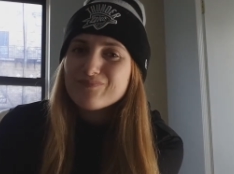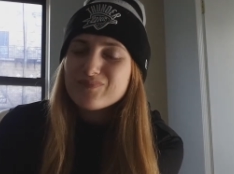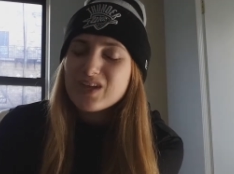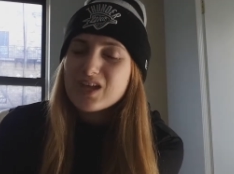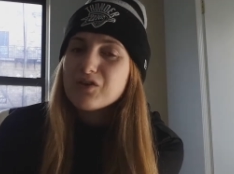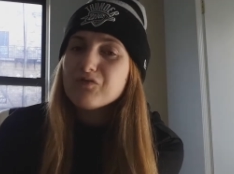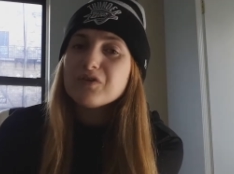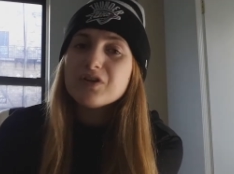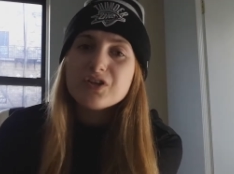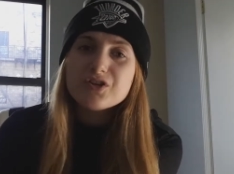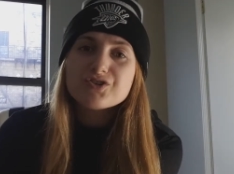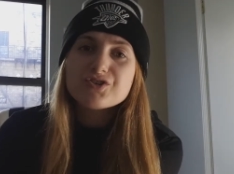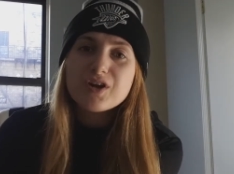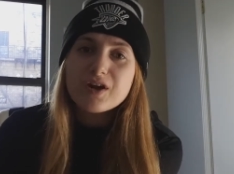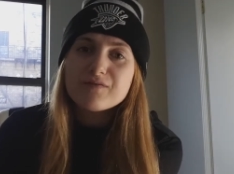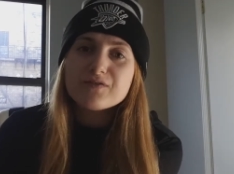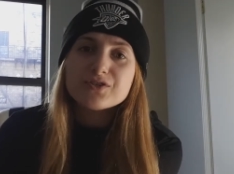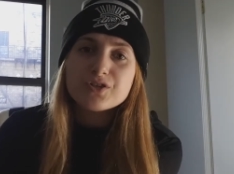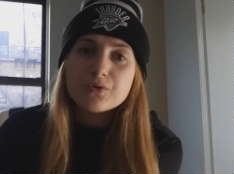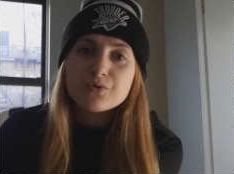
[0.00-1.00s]
he really should
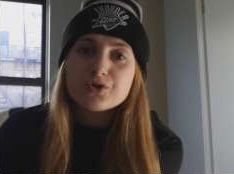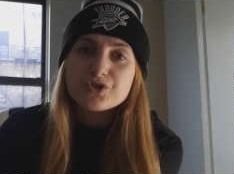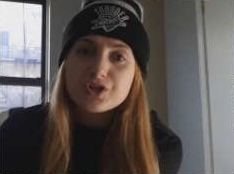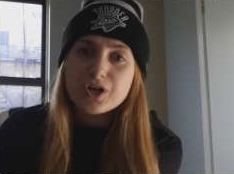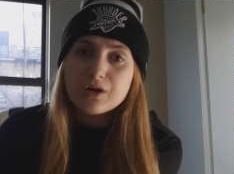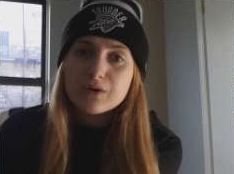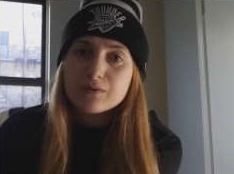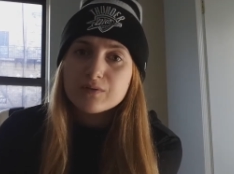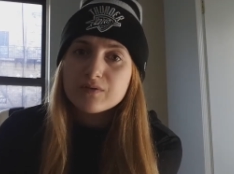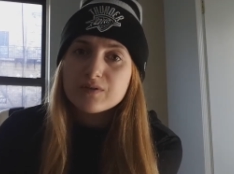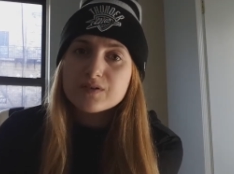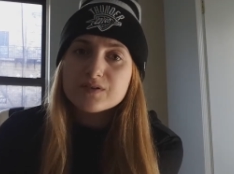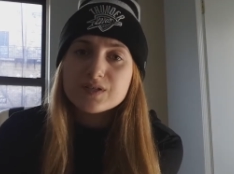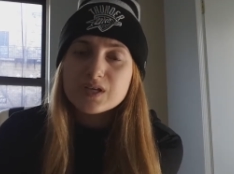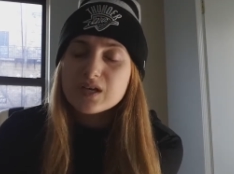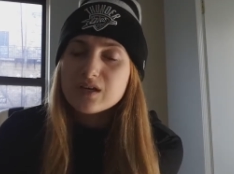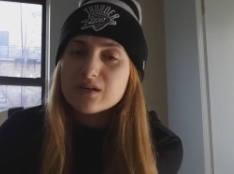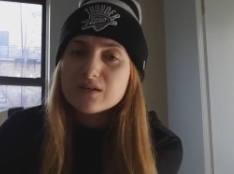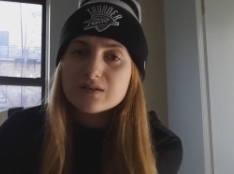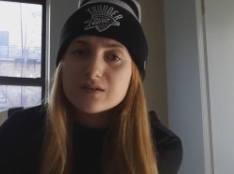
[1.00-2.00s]
have his own show,
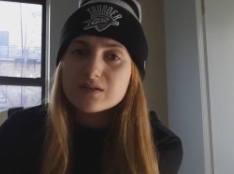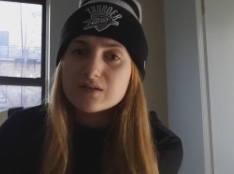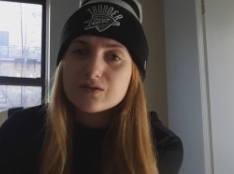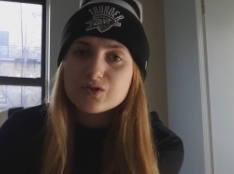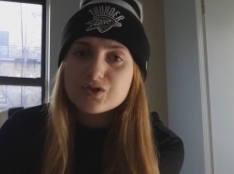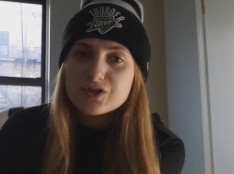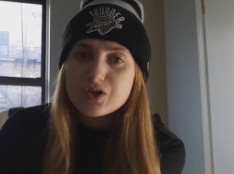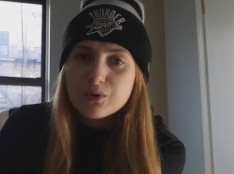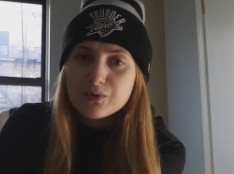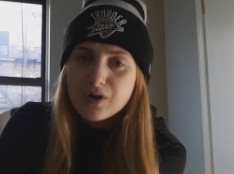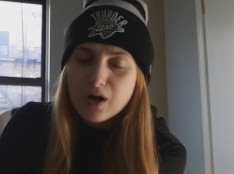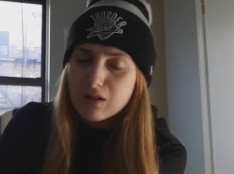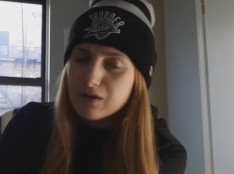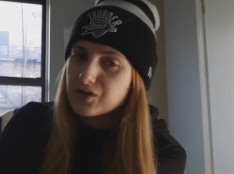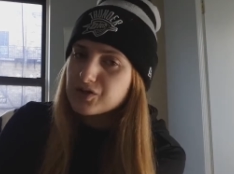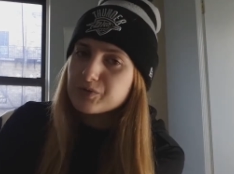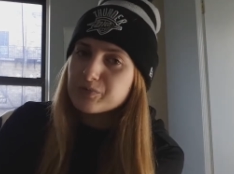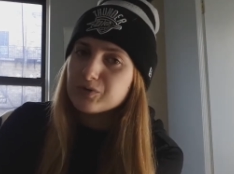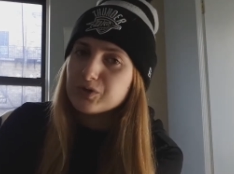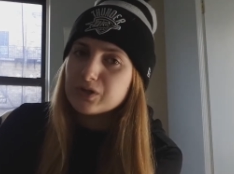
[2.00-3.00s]
because he's so
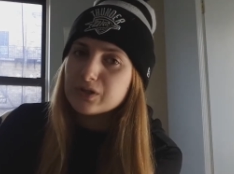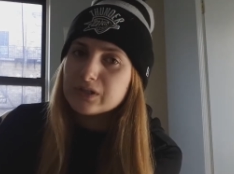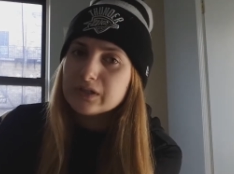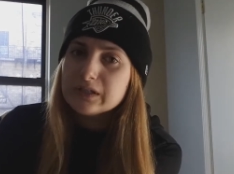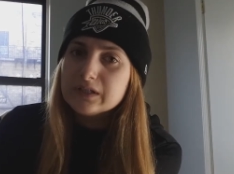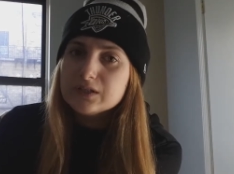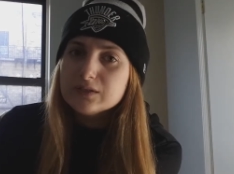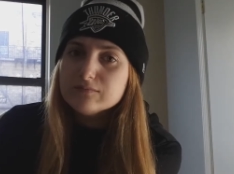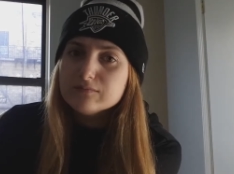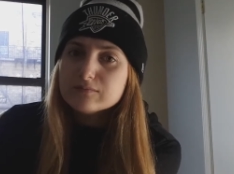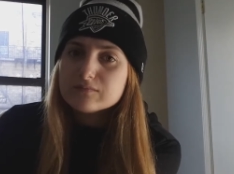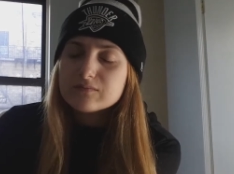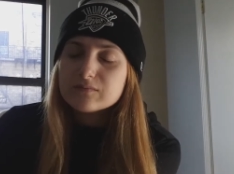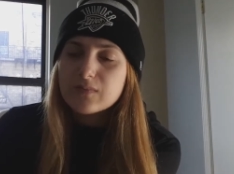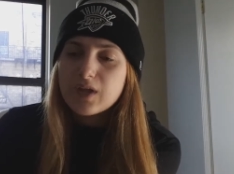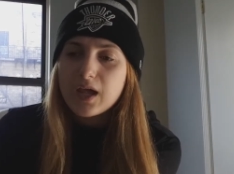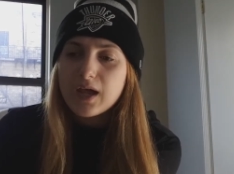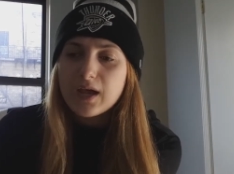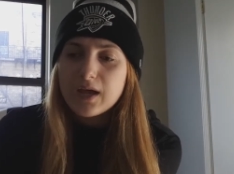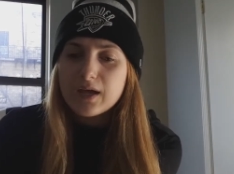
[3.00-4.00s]
knowledgeable
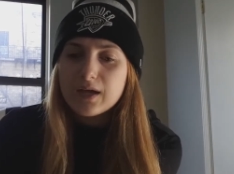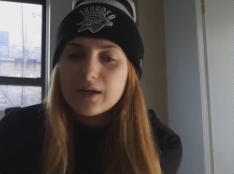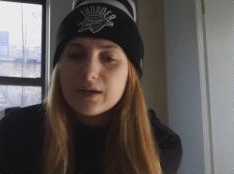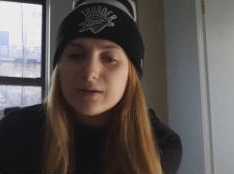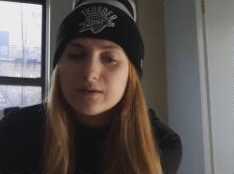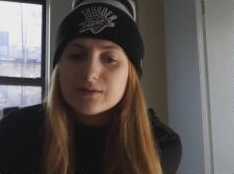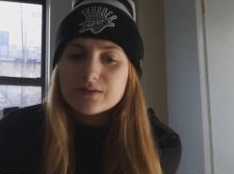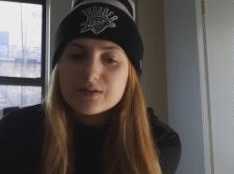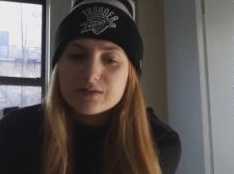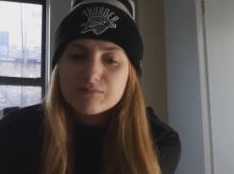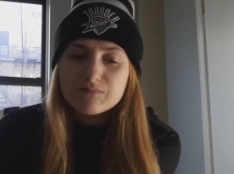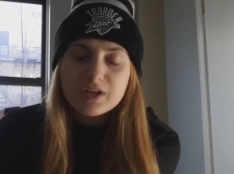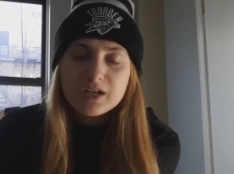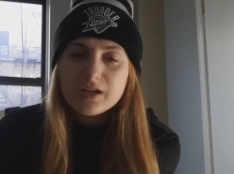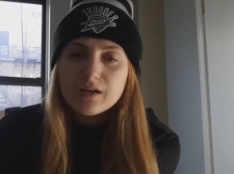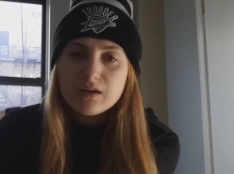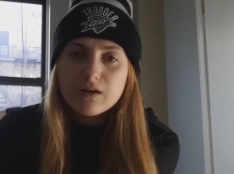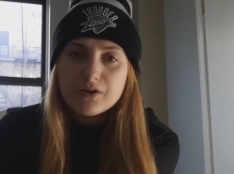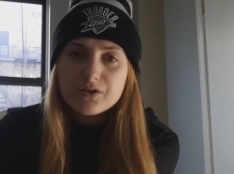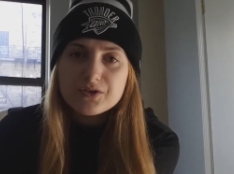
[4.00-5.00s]
and
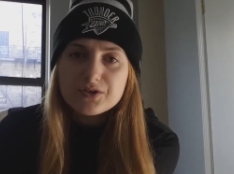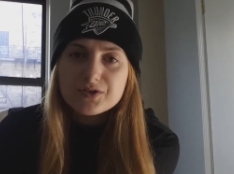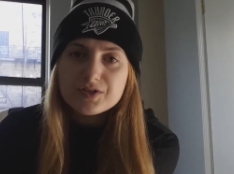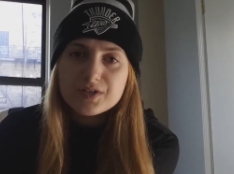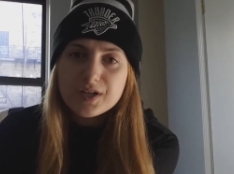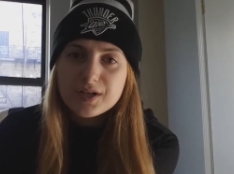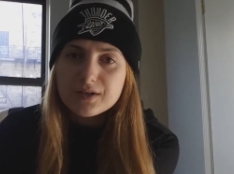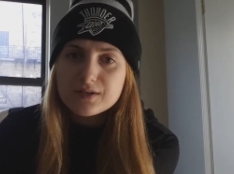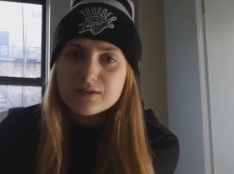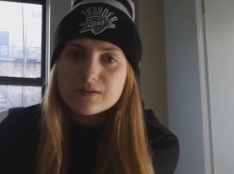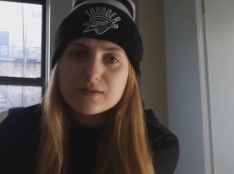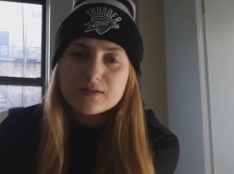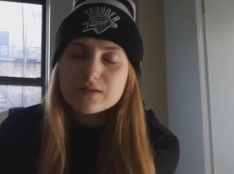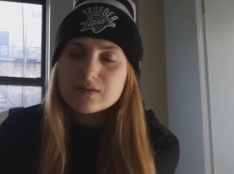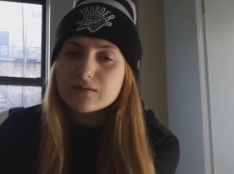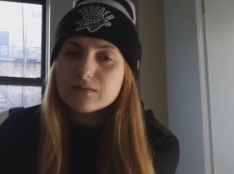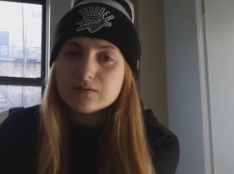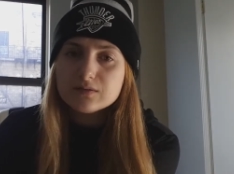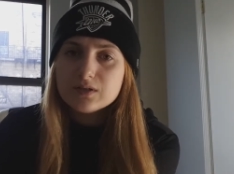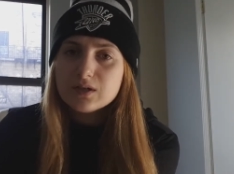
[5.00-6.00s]
he
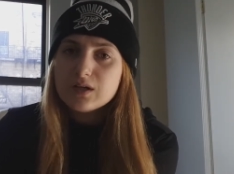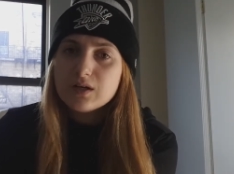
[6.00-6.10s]
understands